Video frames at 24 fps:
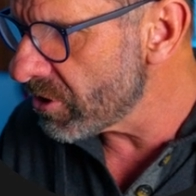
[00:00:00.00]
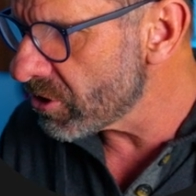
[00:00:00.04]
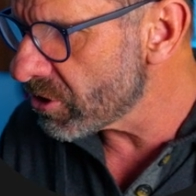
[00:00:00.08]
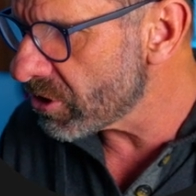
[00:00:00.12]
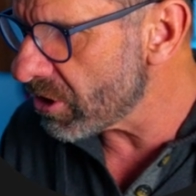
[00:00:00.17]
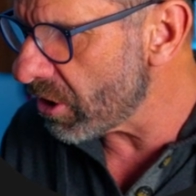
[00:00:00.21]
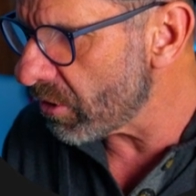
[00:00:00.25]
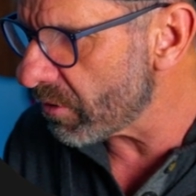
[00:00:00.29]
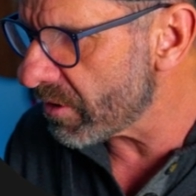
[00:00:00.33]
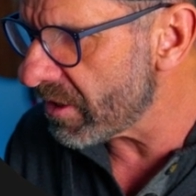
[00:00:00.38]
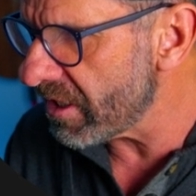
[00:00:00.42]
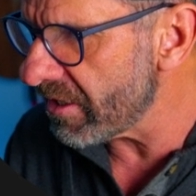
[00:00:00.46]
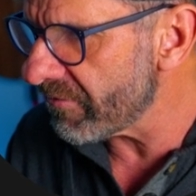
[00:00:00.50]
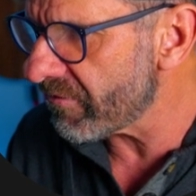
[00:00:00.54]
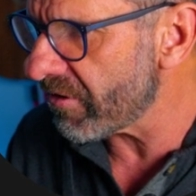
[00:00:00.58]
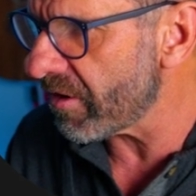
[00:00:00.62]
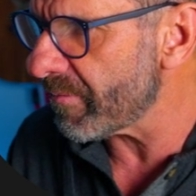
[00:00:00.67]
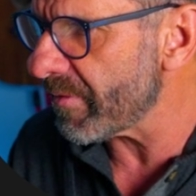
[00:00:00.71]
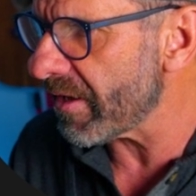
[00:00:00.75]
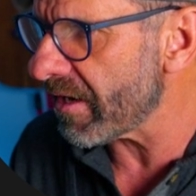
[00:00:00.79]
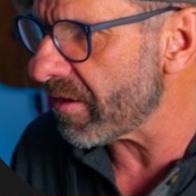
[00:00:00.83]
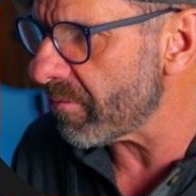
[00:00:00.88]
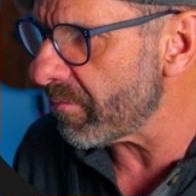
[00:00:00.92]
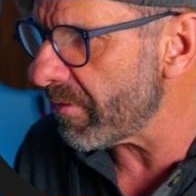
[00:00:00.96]
Show
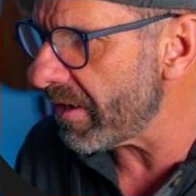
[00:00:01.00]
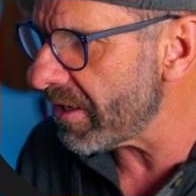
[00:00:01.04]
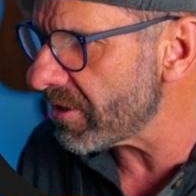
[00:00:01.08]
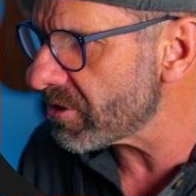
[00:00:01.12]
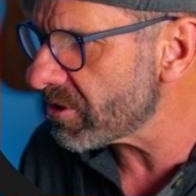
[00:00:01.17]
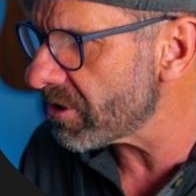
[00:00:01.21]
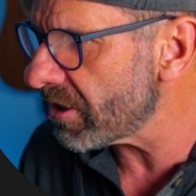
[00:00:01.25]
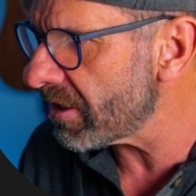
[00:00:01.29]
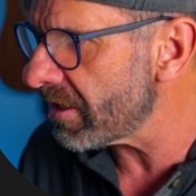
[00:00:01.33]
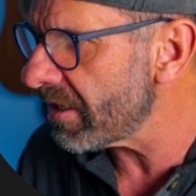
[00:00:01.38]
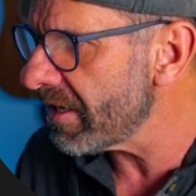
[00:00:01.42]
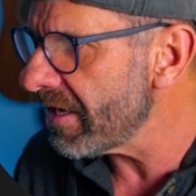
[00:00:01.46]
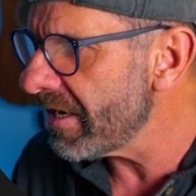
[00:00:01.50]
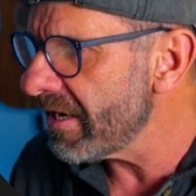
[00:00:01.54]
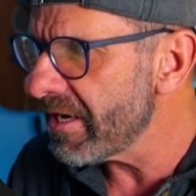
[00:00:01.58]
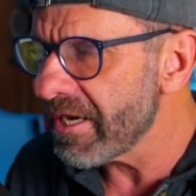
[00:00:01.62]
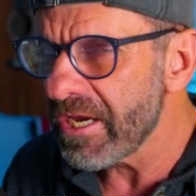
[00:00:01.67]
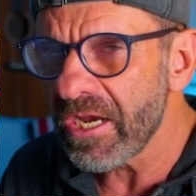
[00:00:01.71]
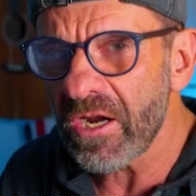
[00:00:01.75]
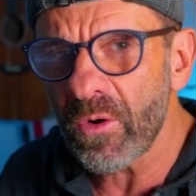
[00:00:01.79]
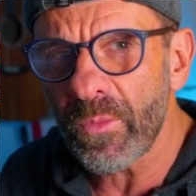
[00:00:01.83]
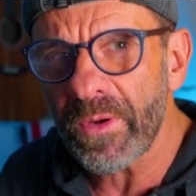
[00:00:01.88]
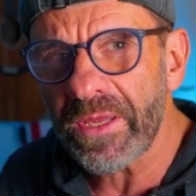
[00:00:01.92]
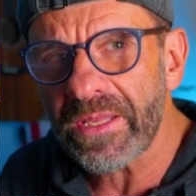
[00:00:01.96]
keyframe animation.
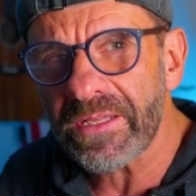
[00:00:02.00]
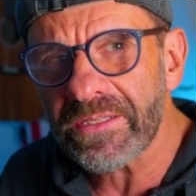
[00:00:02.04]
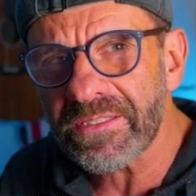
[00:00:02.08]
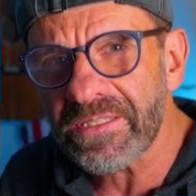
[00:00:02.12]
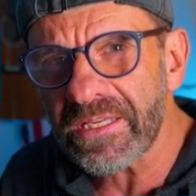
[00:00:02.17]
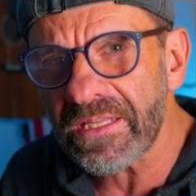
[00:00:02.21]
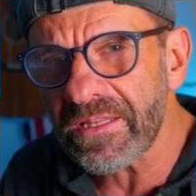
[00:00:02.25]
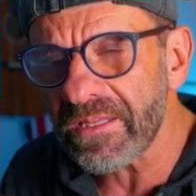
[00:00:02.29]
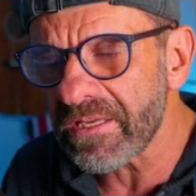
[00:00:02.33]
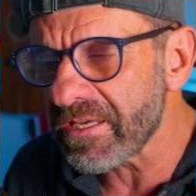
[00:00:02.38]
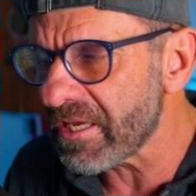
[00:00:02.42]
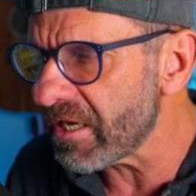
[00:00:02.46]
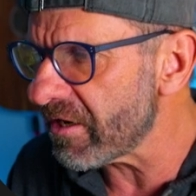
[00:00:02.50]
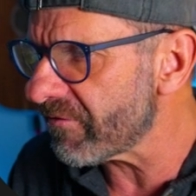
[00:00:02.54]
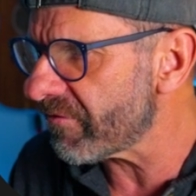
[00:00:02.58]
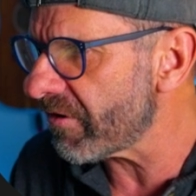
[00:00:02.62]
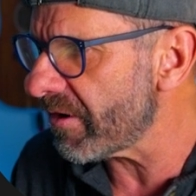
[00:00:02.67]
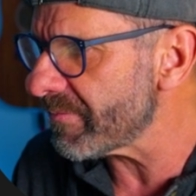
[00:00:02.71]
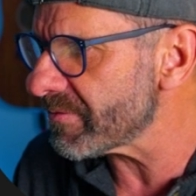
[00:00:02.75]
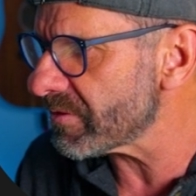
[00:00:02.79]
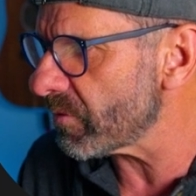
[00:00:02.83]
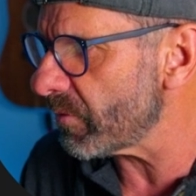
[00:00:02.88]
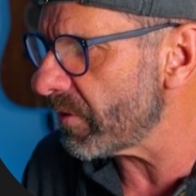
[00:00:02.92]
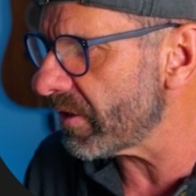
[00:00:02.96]
Here we can see the
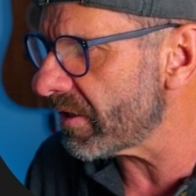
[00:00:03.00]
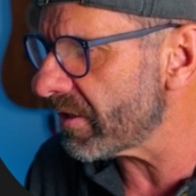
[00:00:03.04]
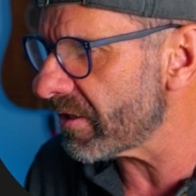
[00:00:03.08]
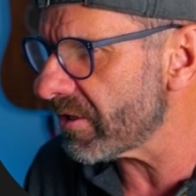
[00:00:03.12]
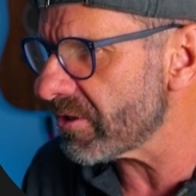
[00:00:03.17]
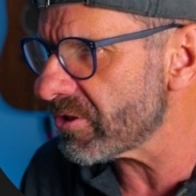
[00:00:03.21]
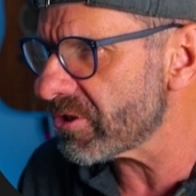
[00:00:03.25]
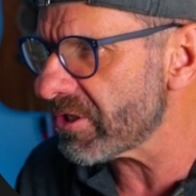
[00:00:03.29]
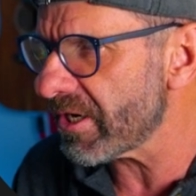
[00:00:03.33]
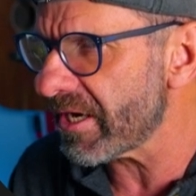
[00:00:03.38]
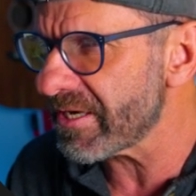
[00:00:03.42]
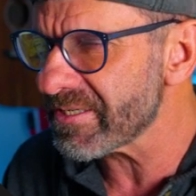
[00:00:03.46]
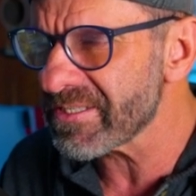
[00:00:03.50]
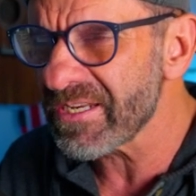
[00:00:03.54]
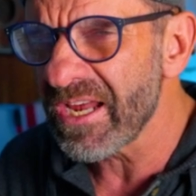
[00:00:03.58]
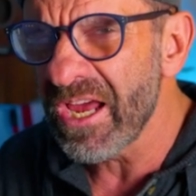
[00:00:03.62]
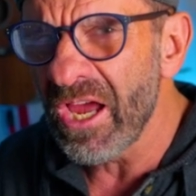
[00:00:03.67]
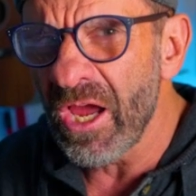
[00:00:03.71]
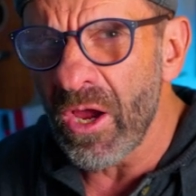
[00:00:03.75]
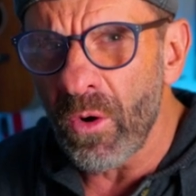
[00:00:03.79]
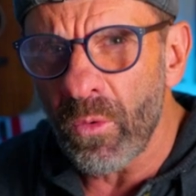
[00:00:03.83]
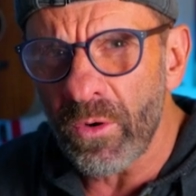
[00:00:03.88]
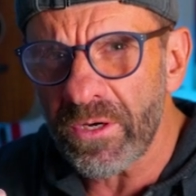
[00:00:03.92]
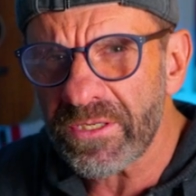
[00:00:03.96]
keyframes that we can adjust.
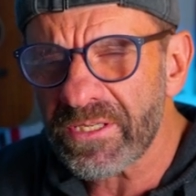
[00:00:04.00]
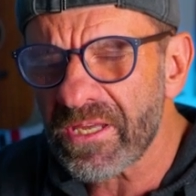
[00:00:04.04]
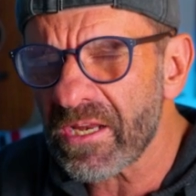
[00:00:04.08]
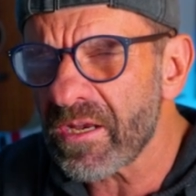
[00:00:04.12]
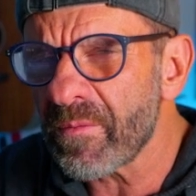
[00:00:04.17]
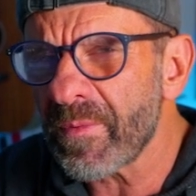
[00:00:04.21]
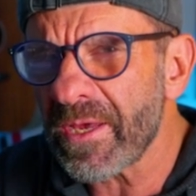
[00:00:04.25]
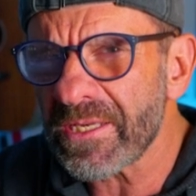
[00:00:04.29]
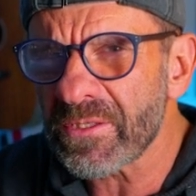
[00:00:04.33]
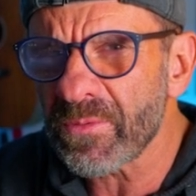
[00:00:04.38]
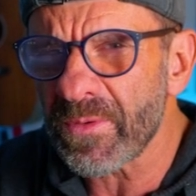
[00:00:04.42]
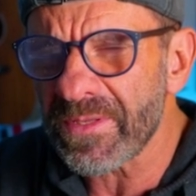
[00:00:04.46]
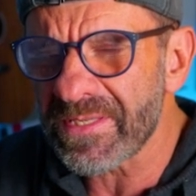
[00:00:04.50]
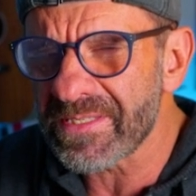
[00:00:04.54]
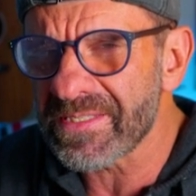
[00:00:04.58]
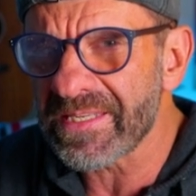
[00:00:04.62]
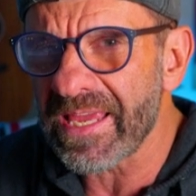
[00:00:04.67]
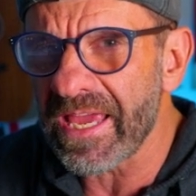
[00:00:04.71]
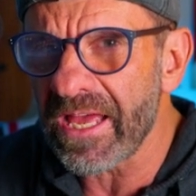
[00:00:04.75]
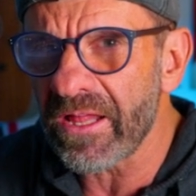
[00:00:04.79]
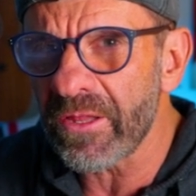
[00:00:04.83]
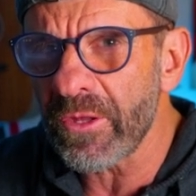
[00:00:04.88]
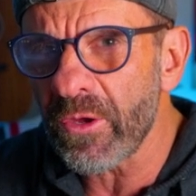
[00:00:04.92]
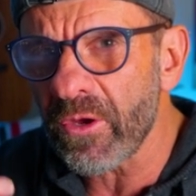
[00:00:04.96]
We're just gonna mess with
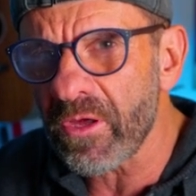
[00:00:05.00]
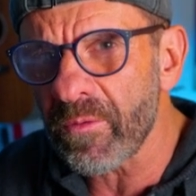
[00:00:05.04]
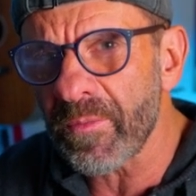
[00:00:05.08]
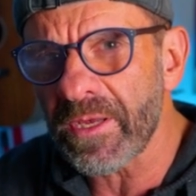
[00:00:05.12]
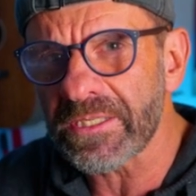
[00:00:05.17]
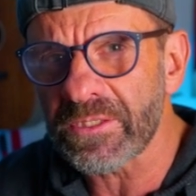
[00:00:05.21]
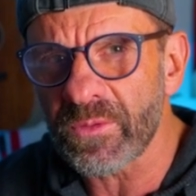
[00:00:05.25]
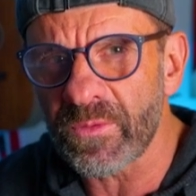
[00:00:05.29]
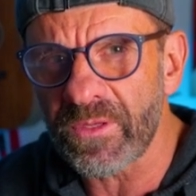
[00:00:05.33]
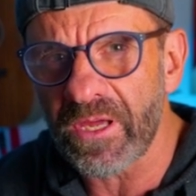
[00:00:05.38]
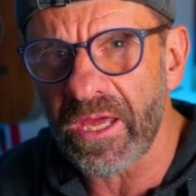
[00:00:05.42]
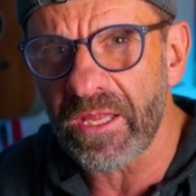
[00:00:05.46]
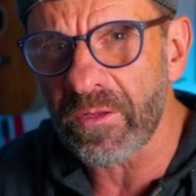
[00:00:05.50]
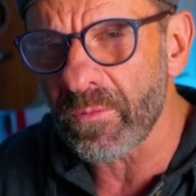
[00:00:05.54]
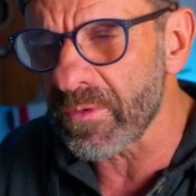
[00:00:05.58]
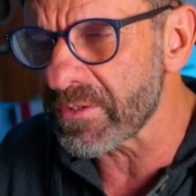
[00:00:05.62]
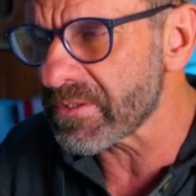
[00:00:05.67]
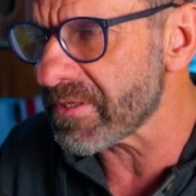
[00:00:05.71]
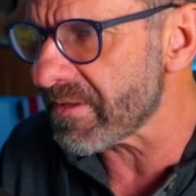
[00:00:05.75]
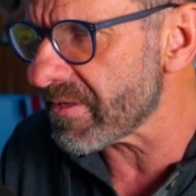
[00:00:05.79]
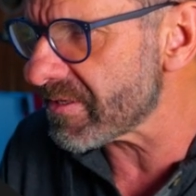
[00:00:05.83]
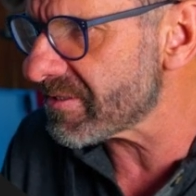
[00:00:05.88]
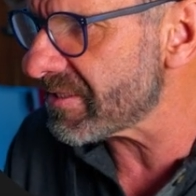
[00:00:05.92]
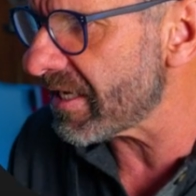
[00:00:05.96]
scale. You can mess with the other
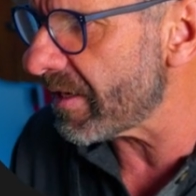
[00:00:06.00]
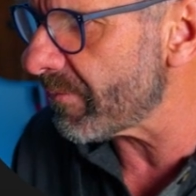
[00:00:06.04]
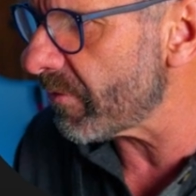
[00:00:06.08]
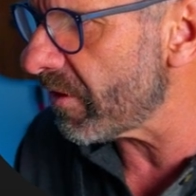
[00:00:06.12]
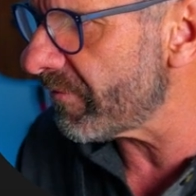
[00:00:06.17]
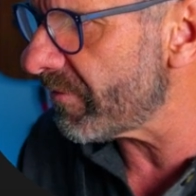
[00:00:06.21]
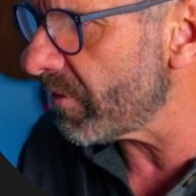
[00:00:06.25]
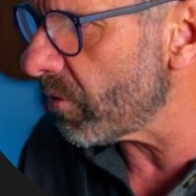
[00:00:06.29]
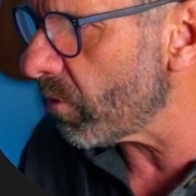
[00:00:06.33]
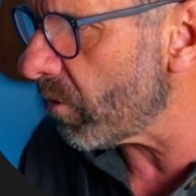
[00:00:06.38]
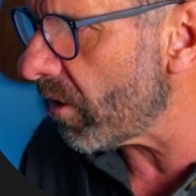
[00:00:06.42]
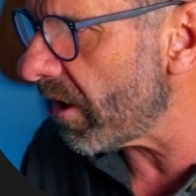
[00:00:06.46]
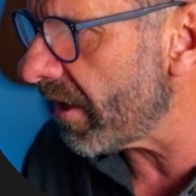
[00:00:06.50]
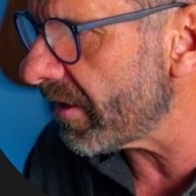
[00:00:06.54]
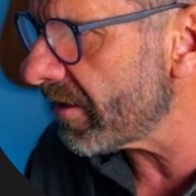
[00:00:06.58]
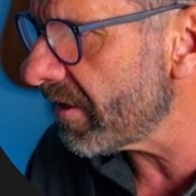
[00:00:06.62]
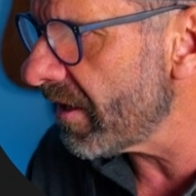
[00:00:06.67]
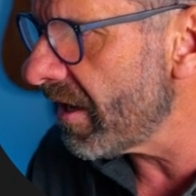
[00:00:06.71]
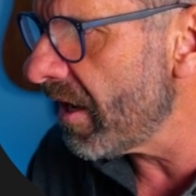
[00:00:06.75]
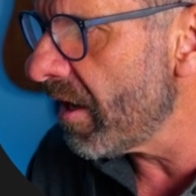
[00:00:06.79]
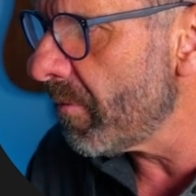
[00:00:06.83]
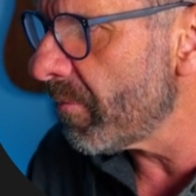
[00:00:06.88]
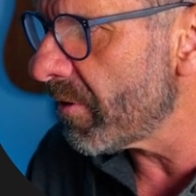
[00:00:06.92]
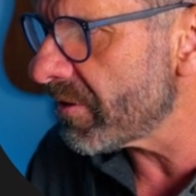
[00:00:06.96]
ones in the same way if you want,
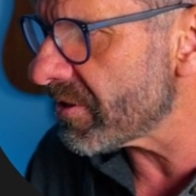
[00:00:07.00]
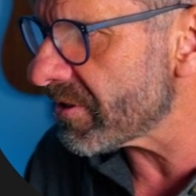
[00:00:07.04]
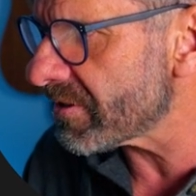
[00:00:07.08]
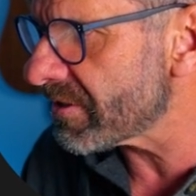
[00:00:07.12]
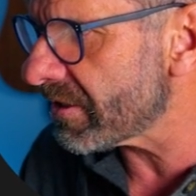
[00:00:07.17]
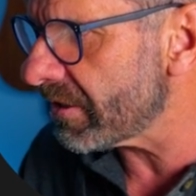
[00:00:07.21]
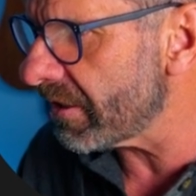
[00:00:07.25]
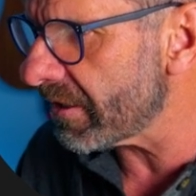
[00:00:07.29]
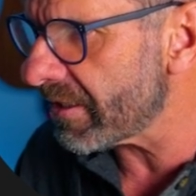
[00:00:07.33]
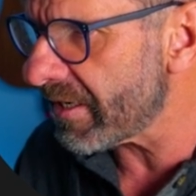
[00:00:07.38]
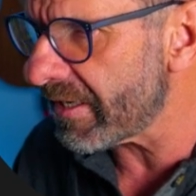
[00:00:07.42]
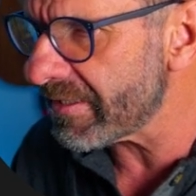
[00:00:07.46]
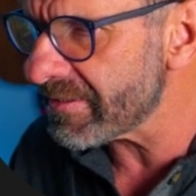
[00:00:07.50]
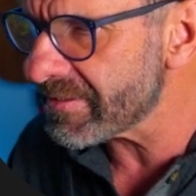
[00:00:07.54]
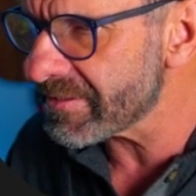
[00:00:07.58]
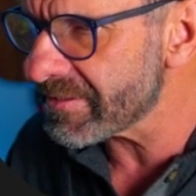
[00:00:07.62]
but just click on